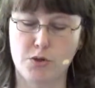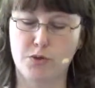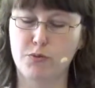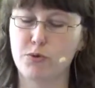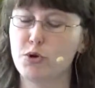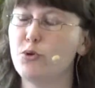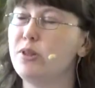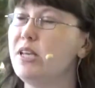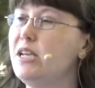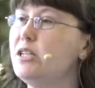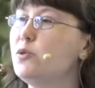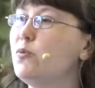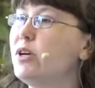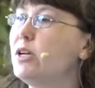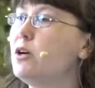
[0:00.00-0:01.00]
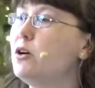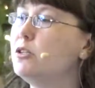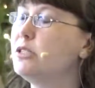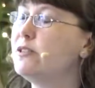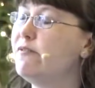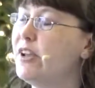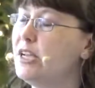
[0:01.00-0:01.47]
Through these, one
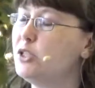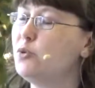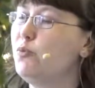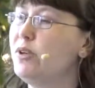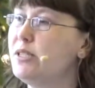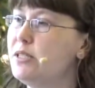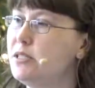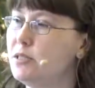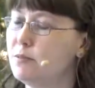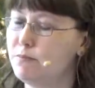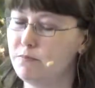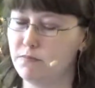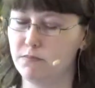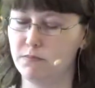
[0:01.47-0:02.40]
cultivates wisdom,